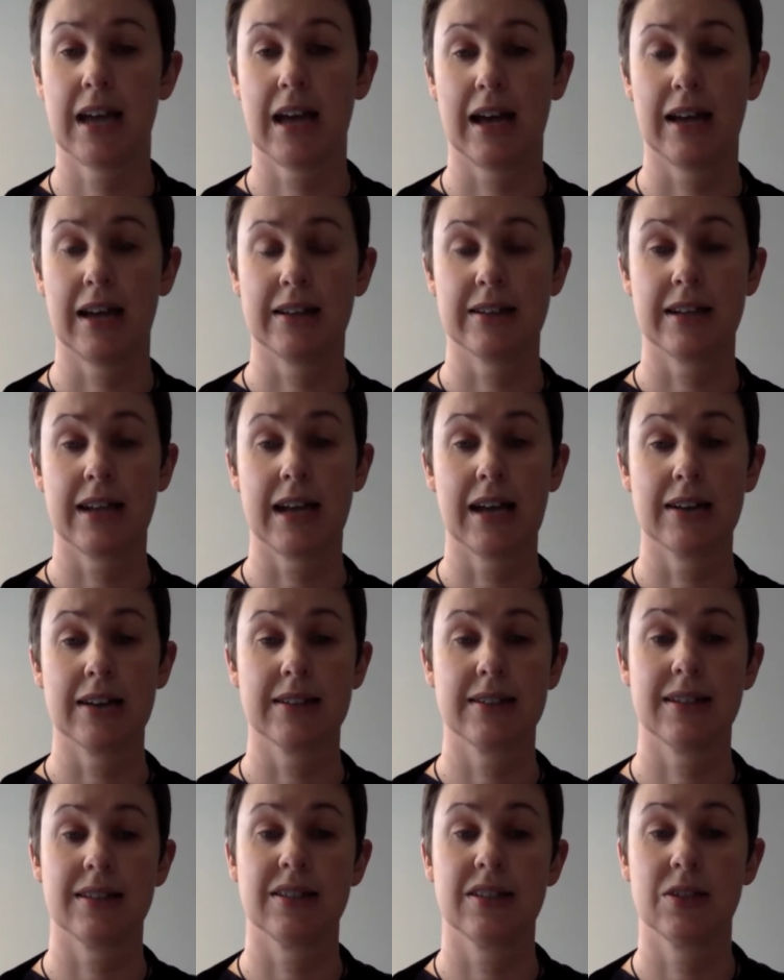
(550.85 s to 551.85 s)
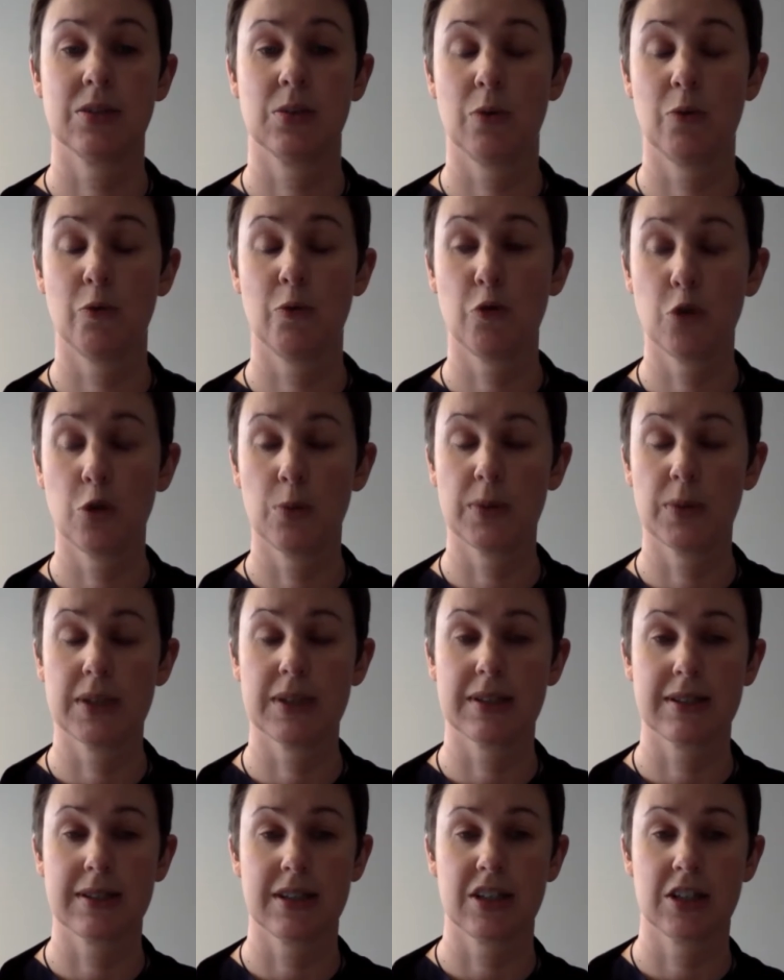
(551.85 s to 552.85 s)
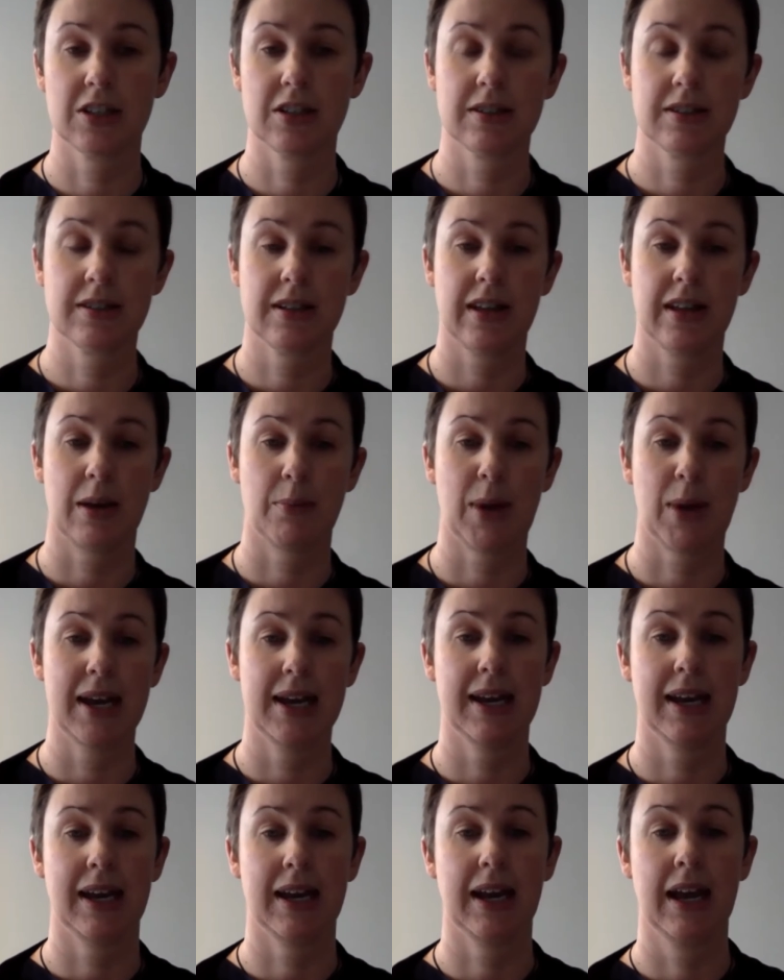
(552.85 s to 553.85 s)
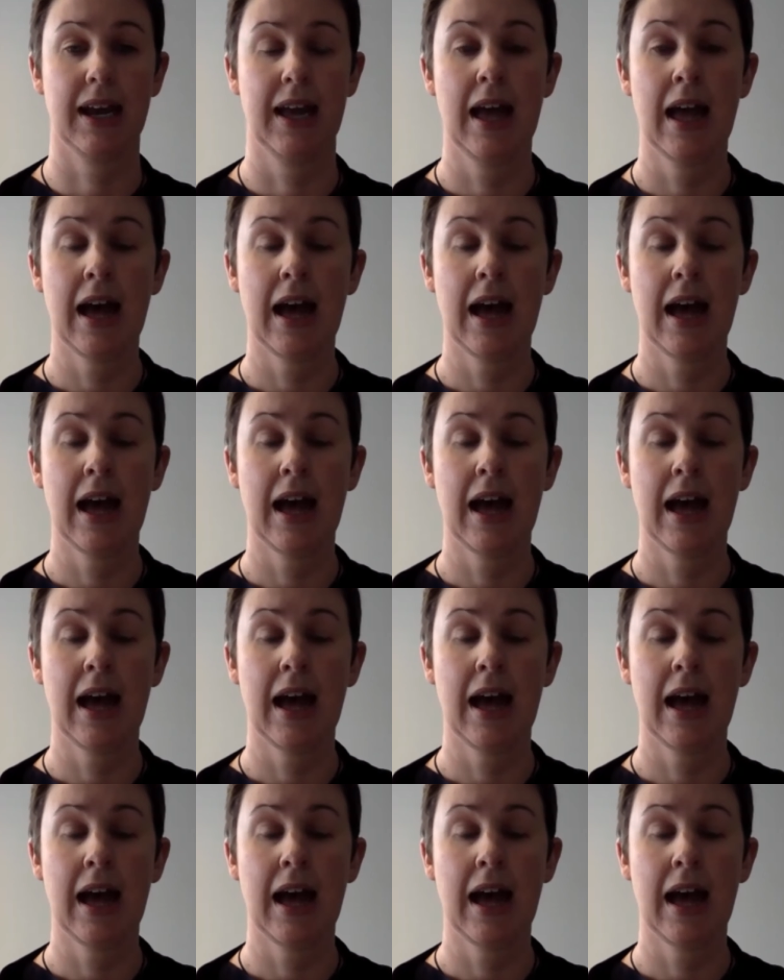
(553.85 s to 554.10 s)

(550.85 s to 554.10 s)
and analysis to inform the decisions that they're making